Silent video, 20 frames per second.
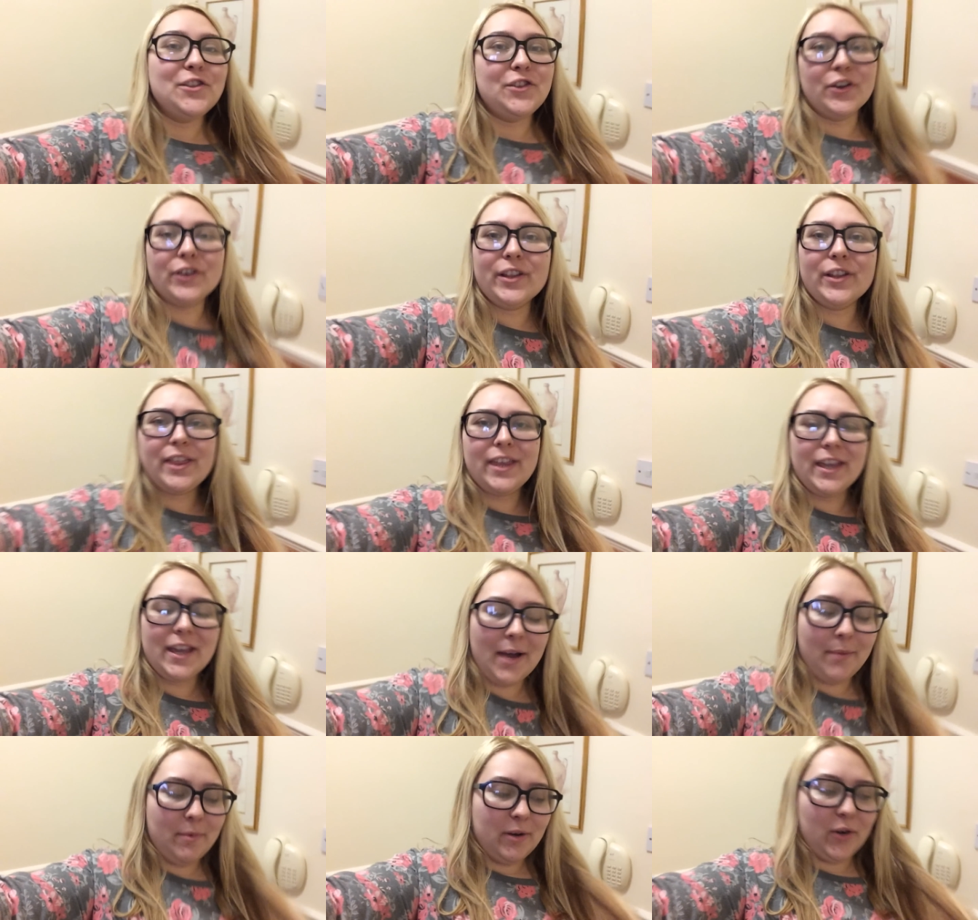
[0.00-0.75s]
The only
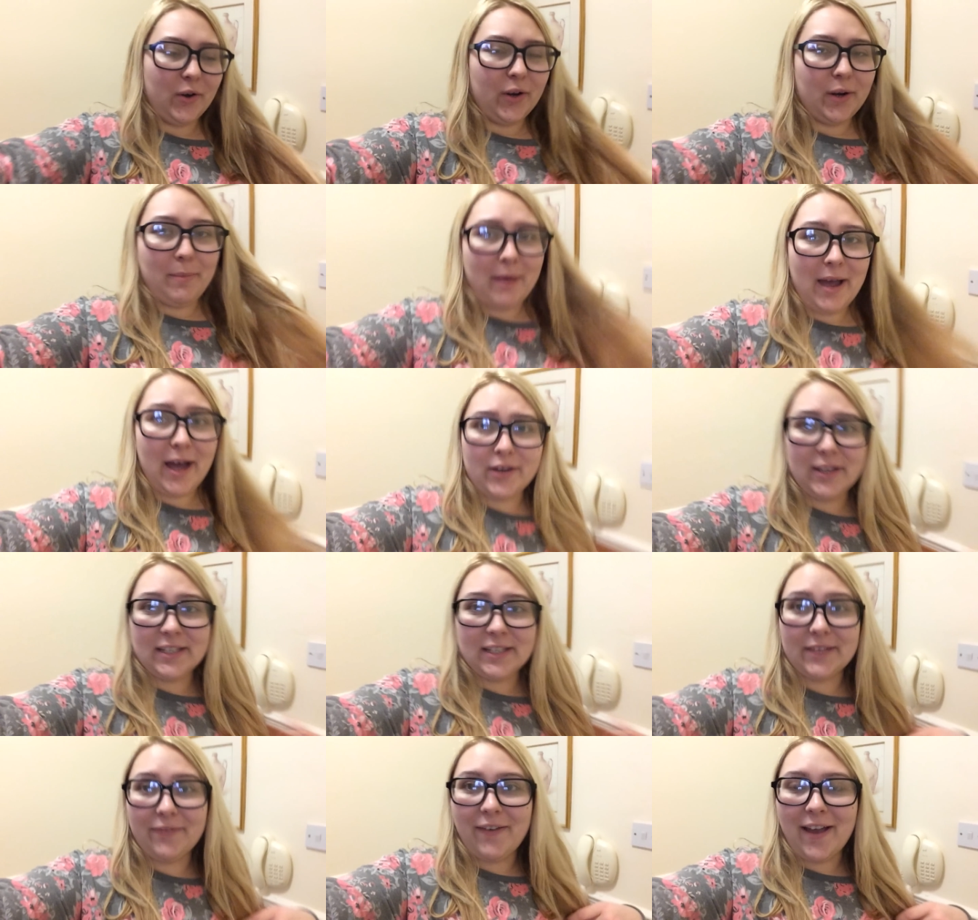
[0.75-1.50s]
thing I'm annoyed
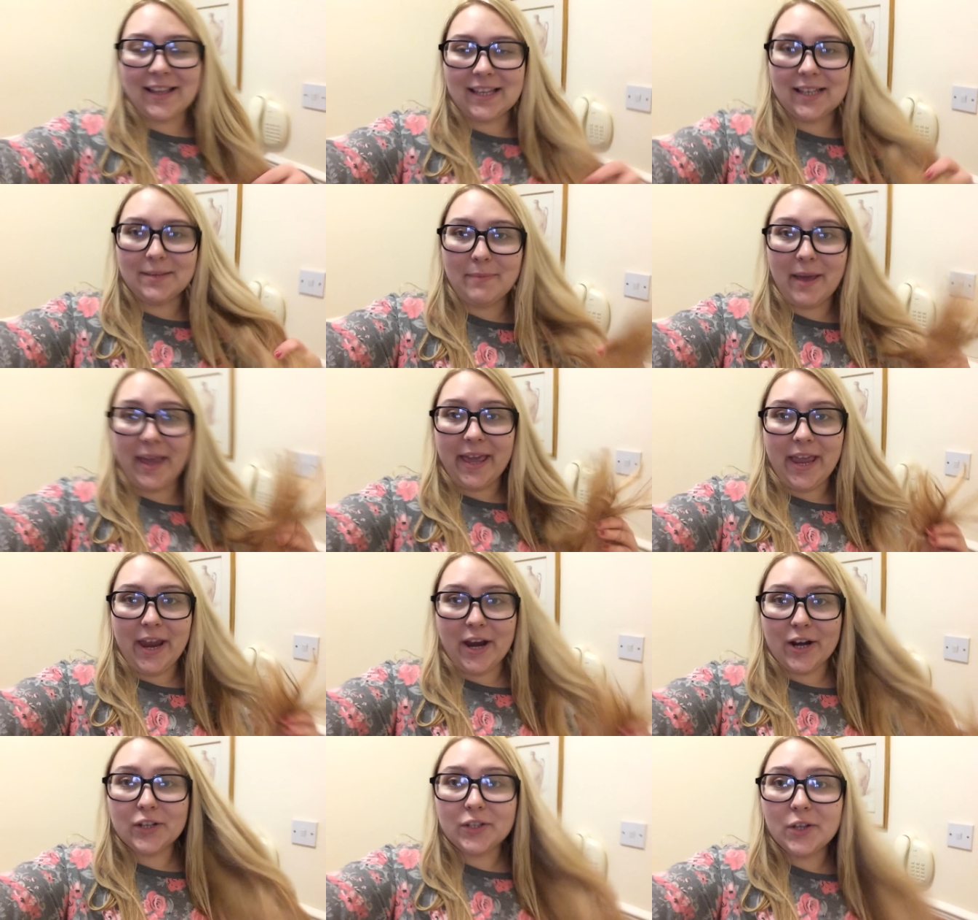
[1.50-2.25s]
about is the fact that my
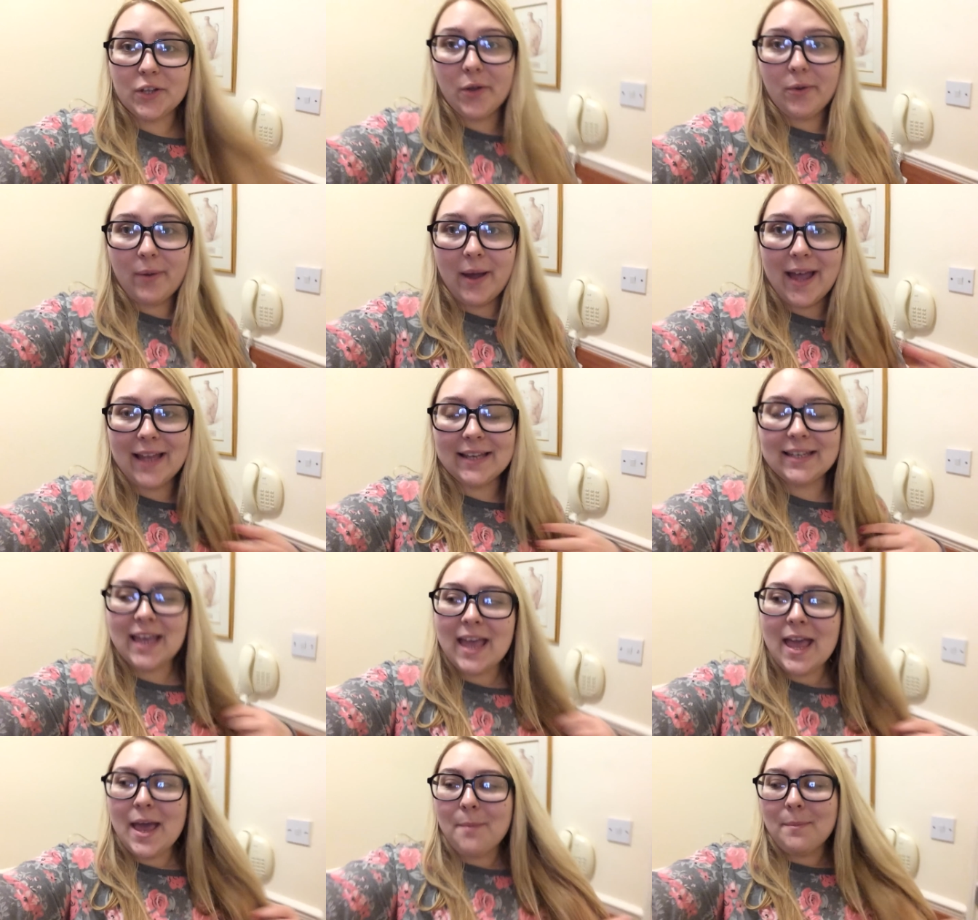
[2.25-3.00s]
hair's all
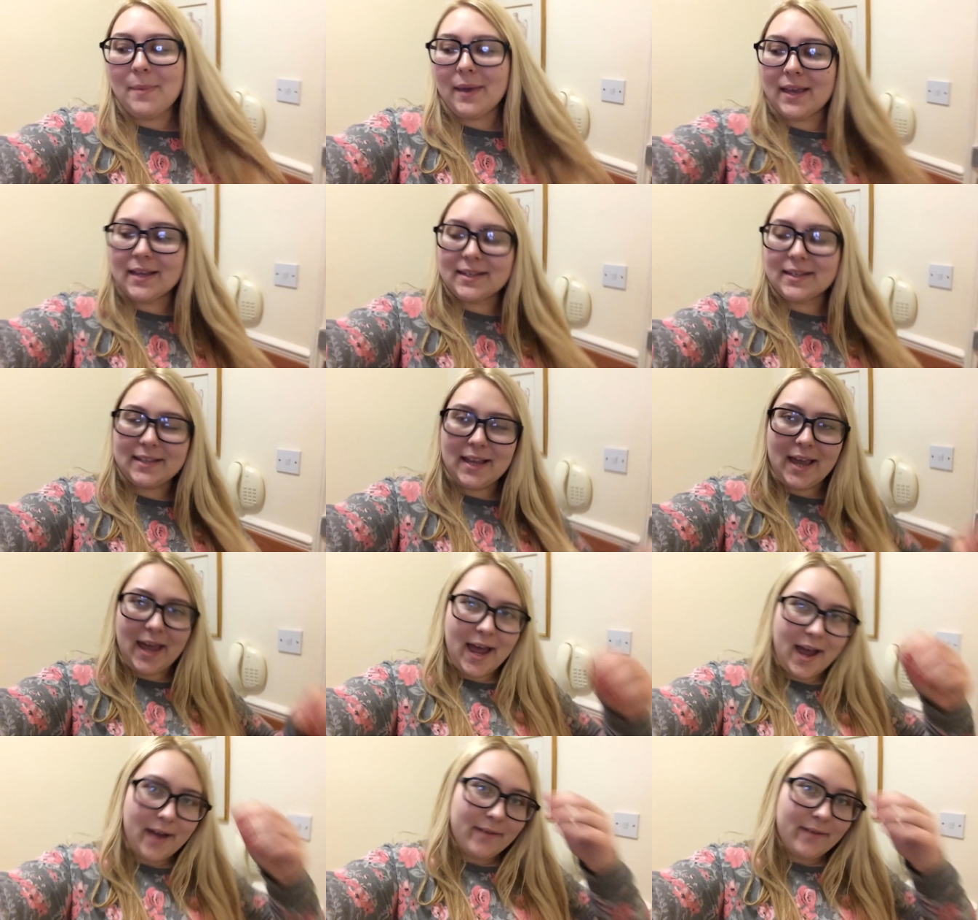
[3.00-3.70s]
wet because they